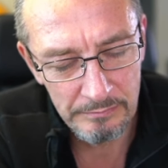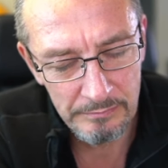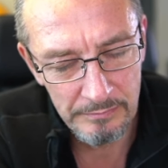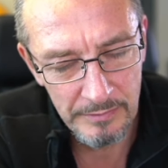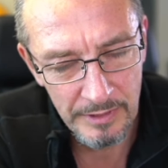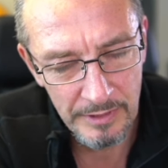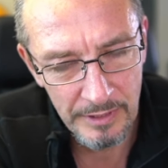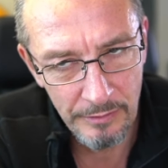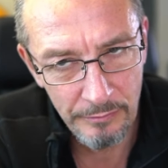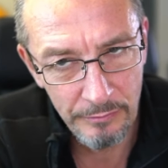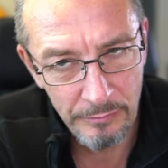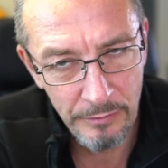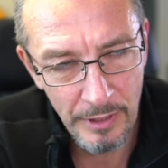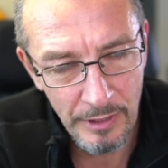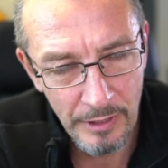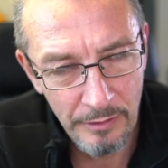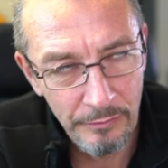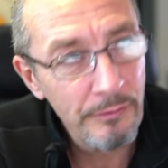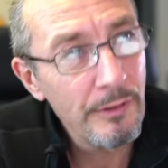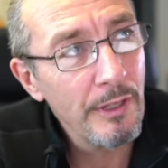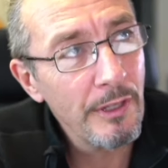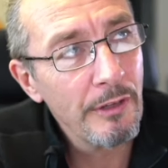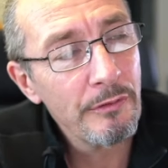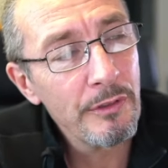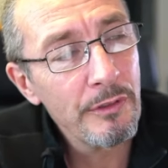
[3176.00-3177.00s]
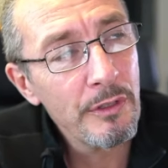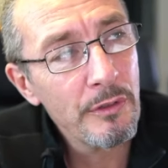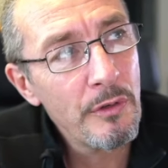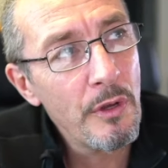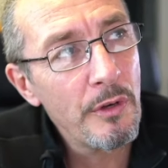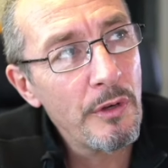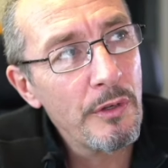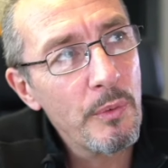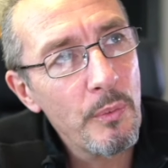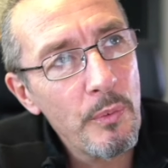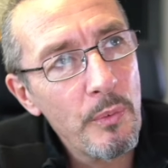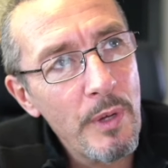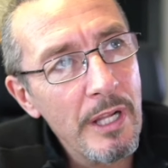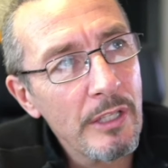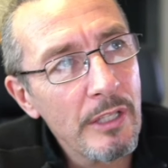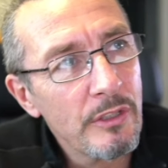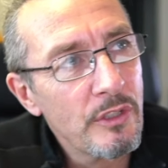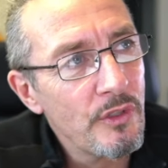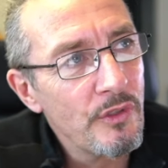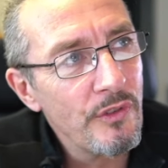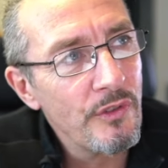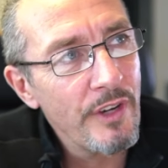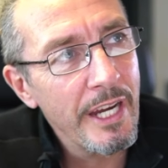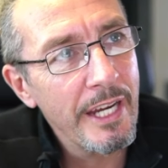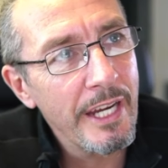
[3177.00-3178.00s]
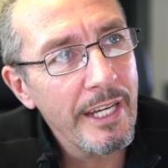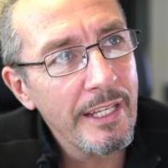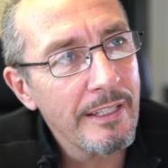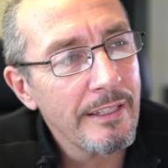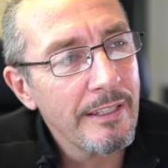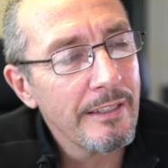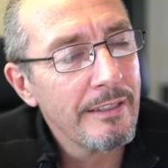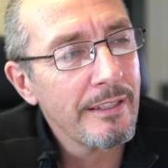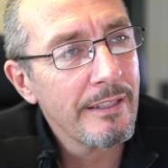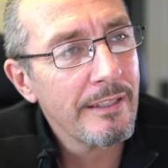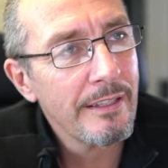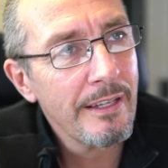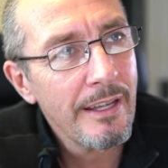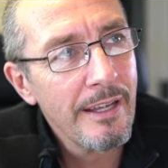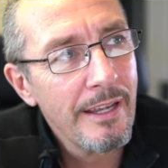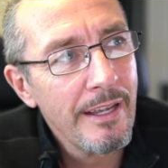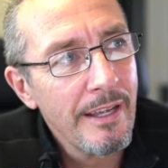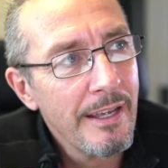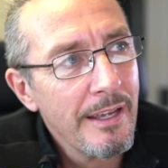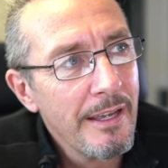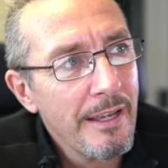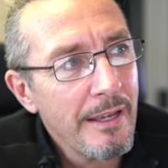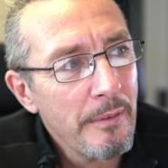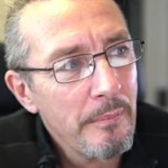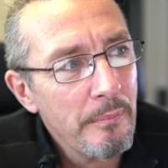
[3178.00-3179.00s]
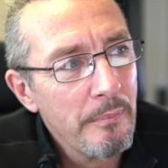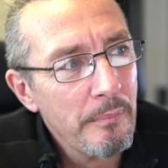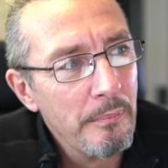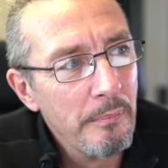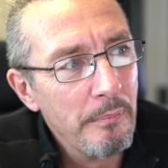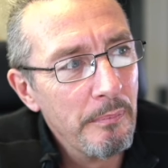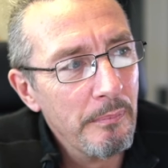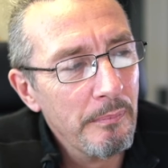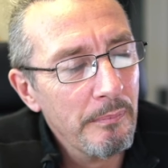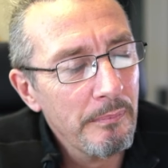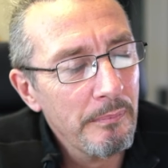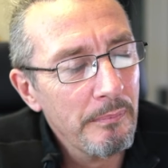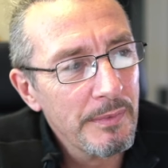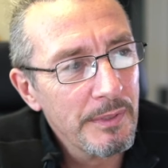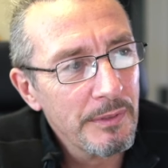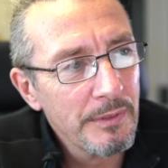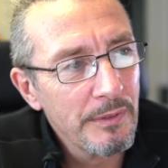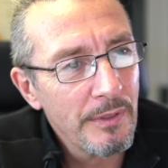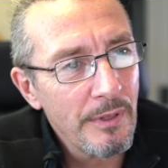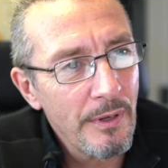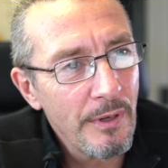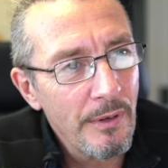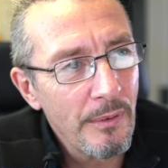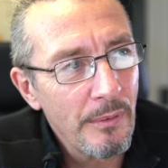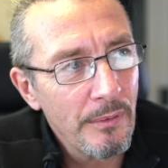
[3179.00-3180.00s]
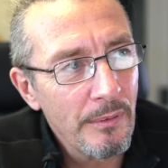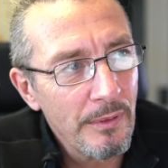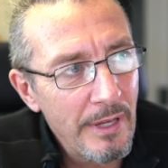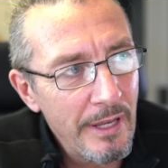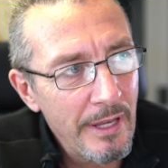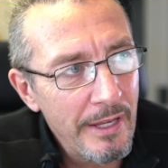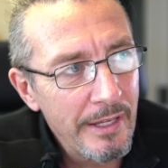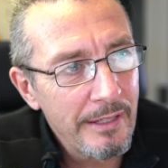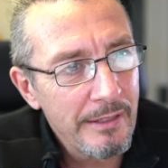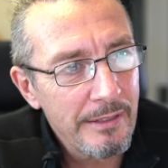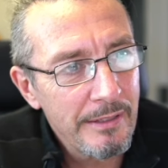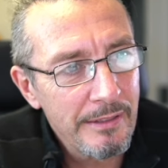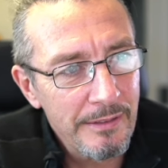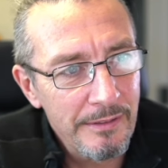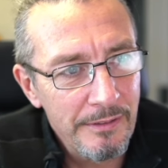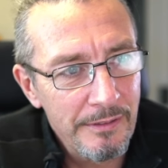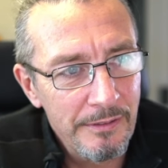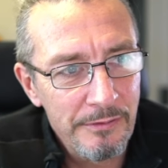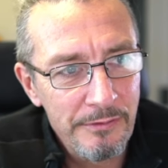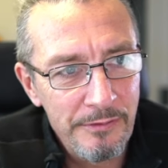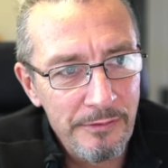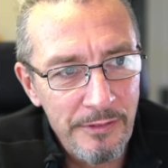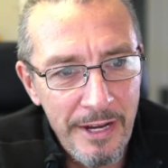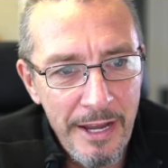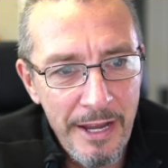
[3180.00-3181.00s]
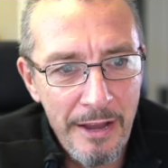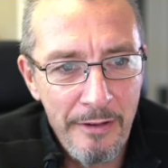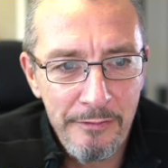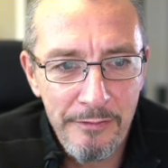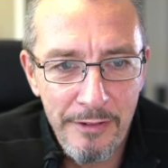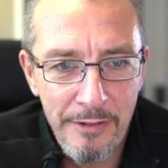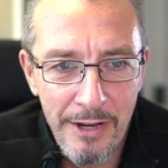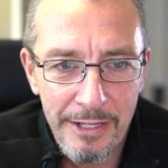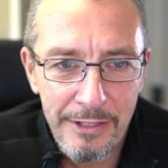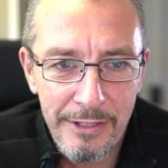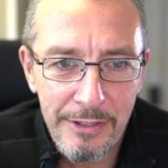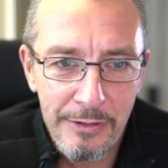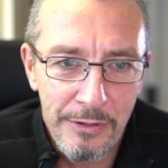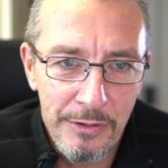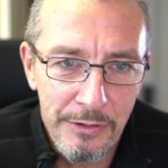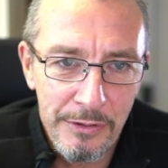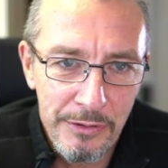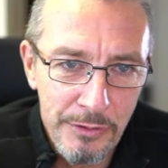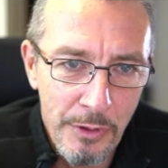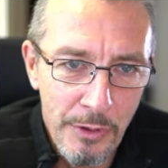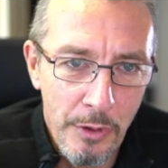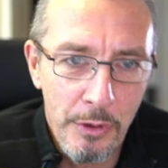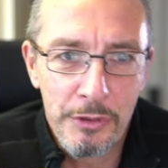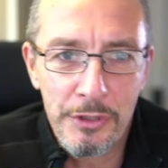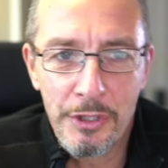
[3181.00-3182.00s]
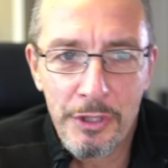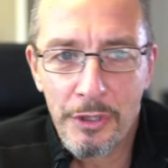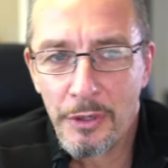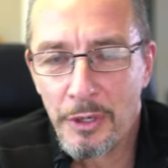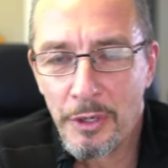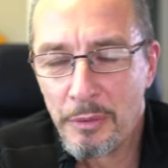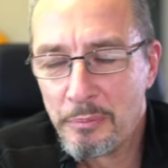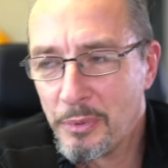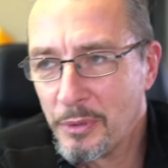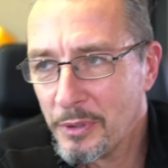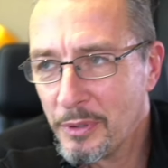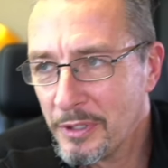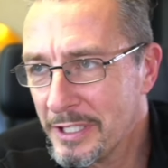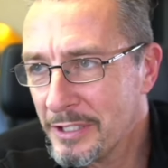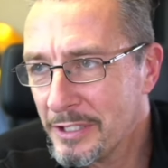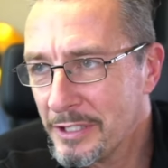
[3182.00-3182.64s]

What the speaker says: if you're not a well-trained, like a firefighter or a soldier or a police